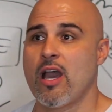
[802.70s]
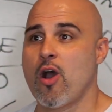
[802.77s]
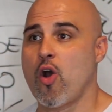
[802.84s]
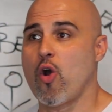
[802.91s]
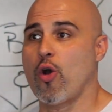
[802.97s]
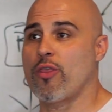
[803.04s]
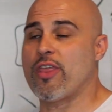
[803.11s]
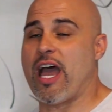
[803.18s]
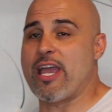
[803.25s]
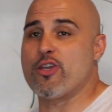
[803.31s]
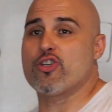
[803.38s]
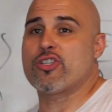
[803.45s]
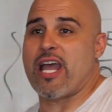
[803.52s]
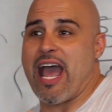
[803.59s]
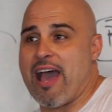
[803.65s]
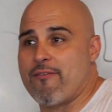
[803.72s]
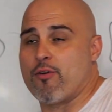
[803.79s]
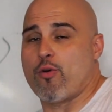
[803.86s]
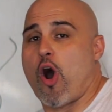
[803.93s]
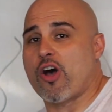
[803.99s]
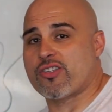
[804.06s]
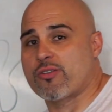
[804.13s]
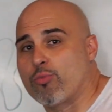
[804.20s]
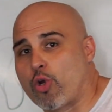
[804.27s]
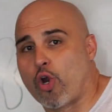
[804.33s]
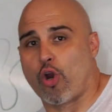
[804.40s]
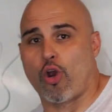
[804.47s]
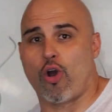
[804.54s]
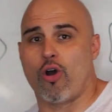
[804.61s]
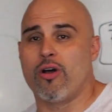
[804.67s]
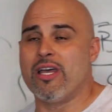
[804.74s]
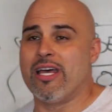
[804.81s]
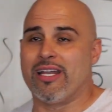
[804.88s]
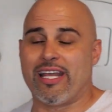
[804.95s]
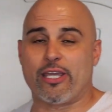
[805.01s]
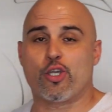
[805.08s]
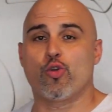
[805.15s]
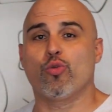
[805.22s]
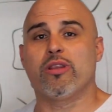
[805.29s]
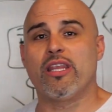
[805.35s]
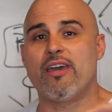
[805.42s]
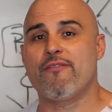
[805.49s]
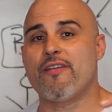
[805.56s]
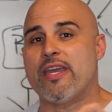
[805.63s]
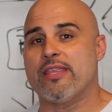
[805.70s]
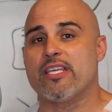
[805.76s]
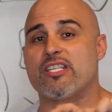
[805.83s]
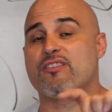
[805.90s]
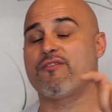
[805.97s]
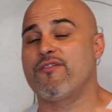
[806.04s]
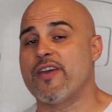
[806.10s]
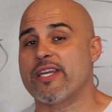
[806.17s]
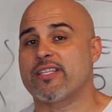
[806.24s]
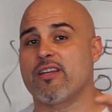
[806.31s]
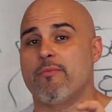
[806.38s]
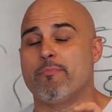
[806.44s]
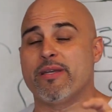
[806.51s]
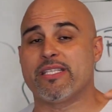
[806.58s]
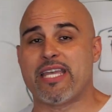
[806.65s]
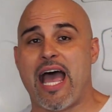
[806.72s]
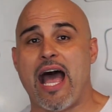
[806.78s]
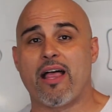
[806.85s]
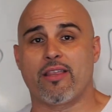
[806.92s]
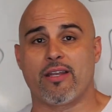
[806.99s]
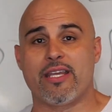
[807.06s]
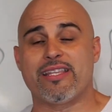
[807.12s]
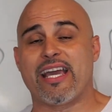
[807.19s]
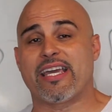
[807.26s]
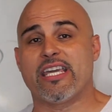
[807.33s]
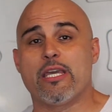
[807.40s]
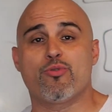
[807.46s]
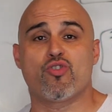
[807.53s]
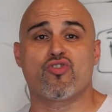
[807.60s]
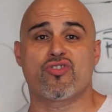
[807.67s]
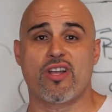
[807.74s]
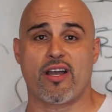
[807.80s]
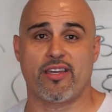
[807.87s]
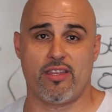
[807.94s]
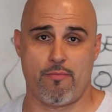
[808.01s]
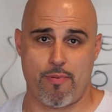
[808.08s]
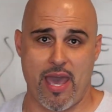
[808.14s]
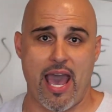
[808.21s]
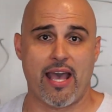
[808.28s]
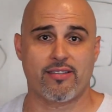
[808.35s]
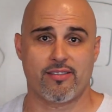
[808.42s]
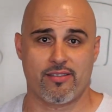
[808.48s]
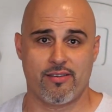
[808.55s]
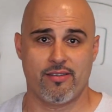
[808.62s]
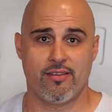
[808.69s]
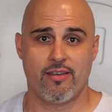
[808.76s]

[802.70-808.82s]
or I used to have an awesome girl. Like, you live in this victim mentality that keeps you stuck in the past.